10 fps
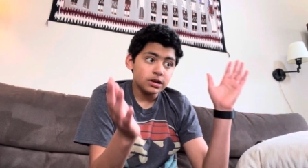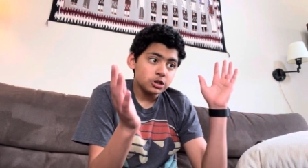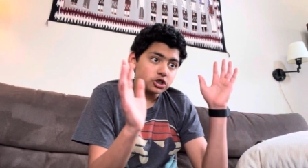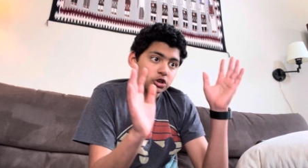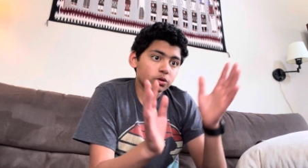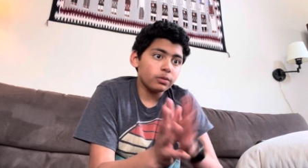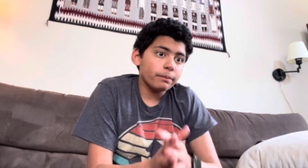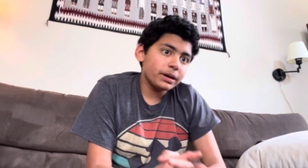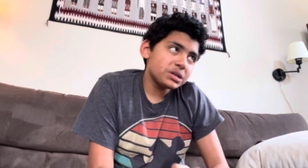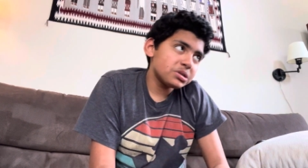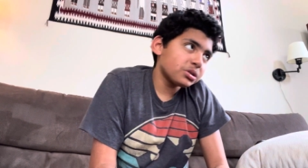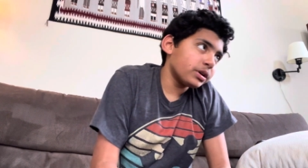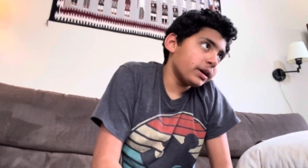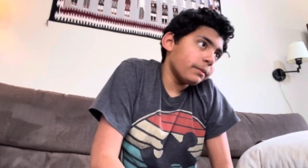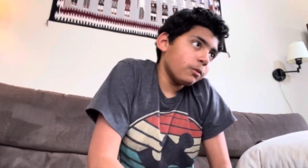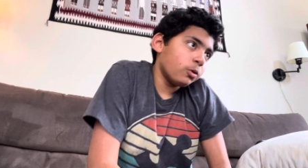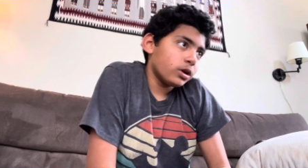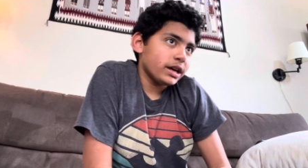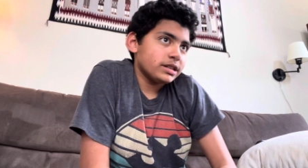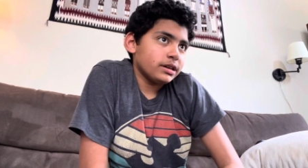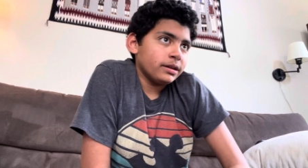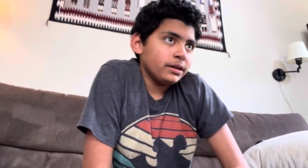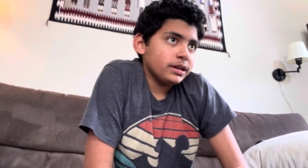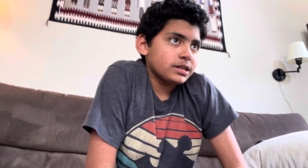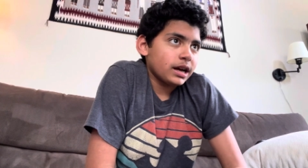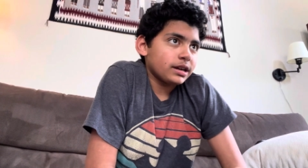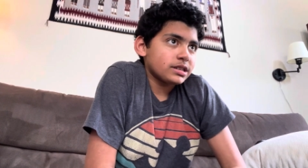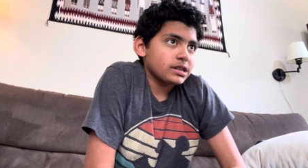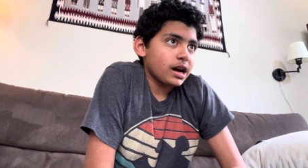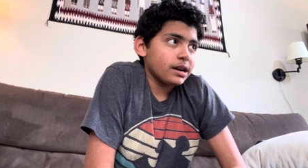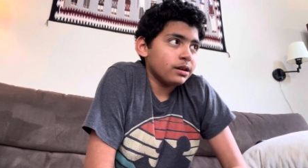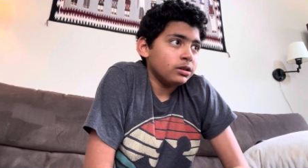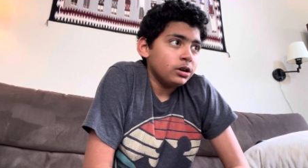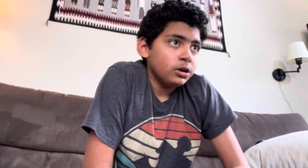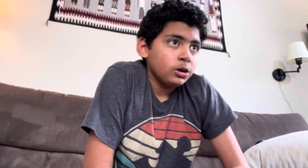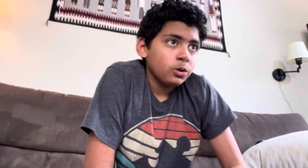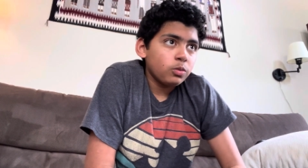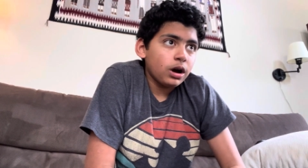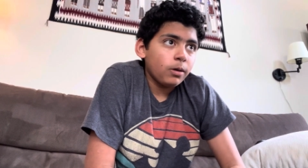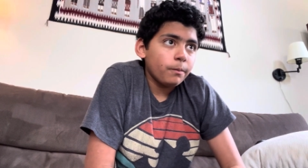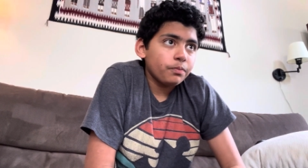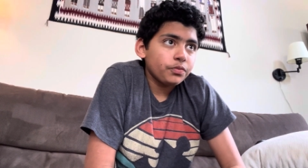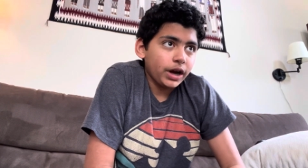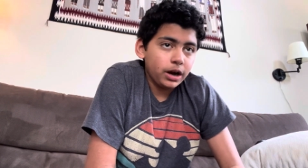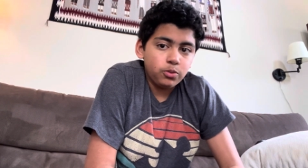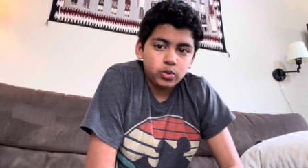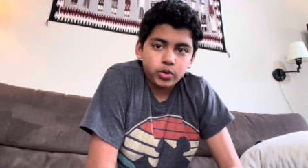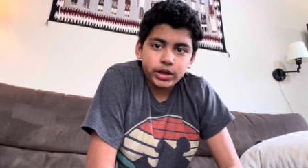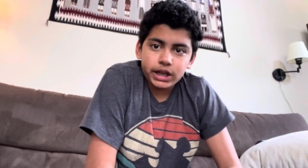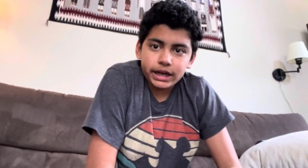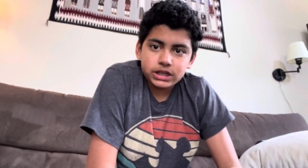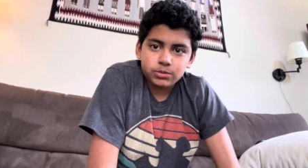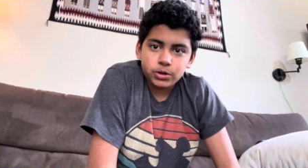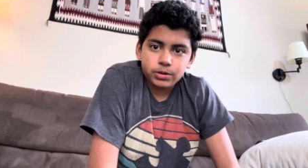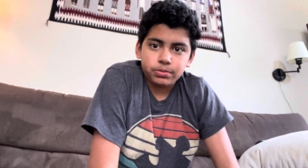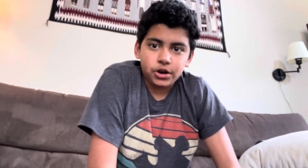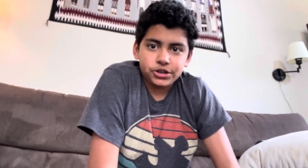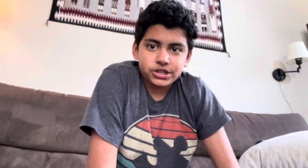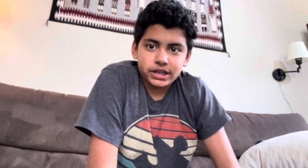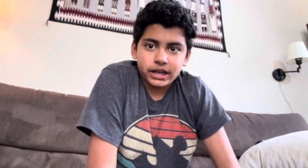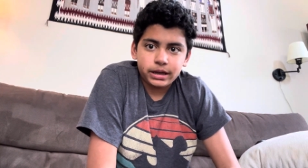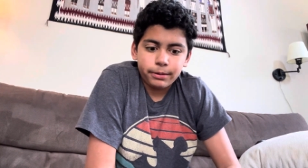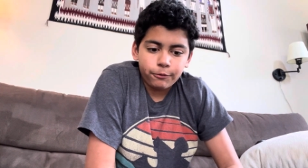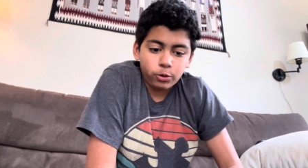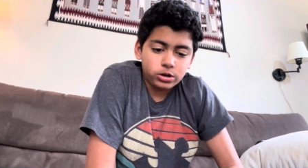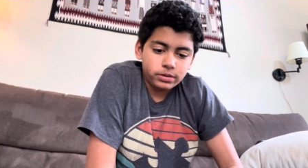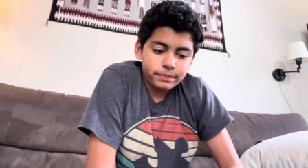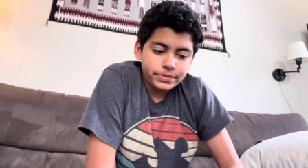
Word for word: So basically, what I did is I decided, well, I really like some of the projects that came before.